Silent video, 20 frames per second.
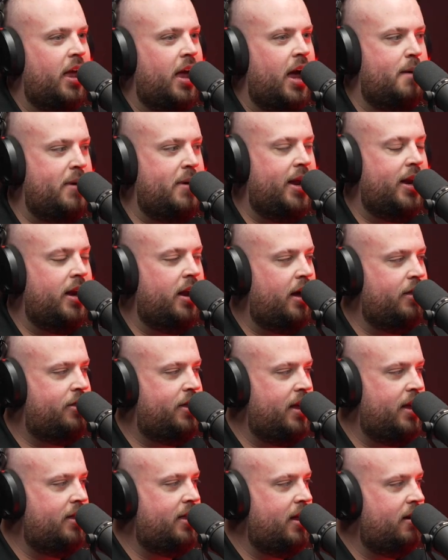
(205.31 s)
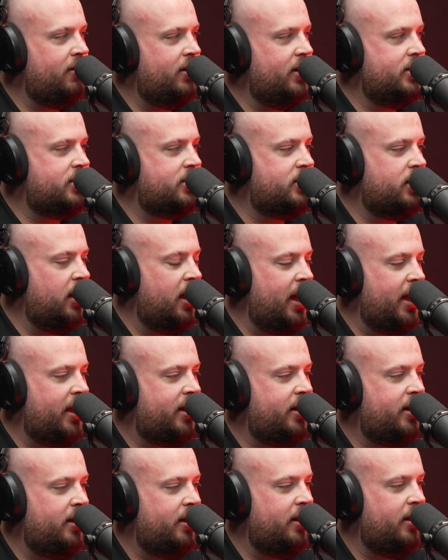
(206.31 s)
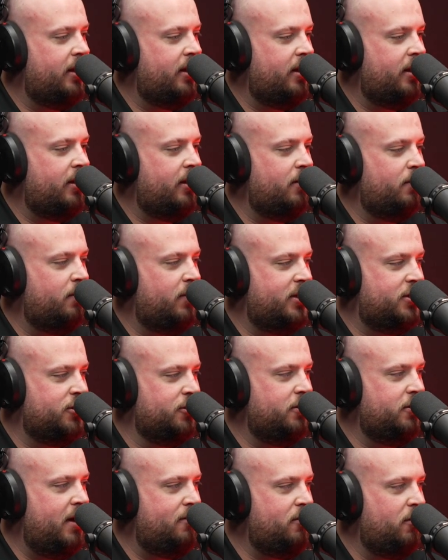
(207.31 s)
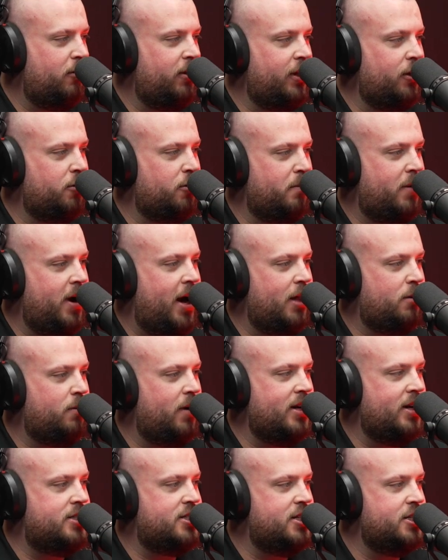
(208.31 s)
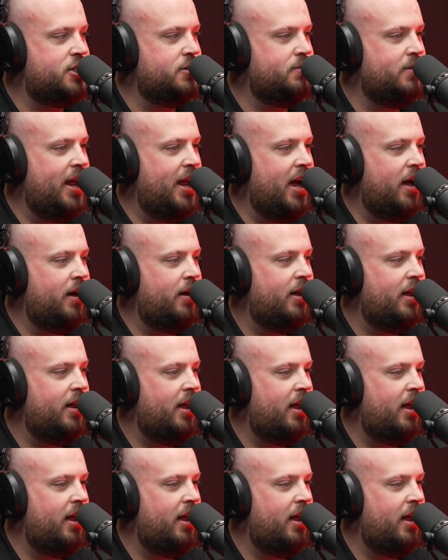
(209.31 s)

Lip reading: I mean, I think there is we do have a really good pathway system now.